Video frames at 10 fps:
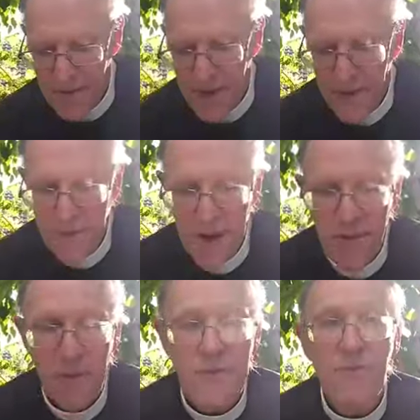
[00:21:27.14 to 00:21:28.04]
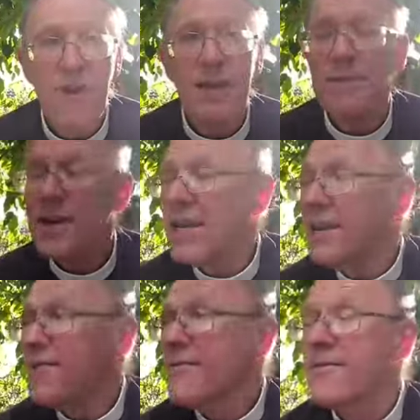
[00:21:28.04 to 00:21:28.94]
If we really
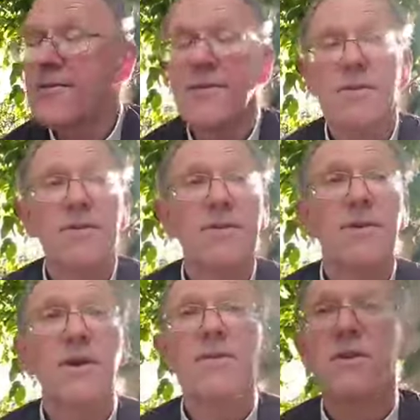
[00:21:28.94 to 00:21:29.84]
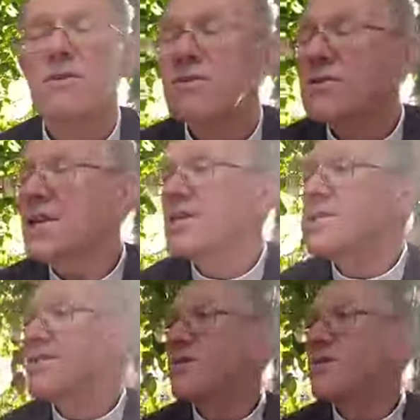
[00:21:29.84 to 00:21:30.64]
believe on the Lord Jesus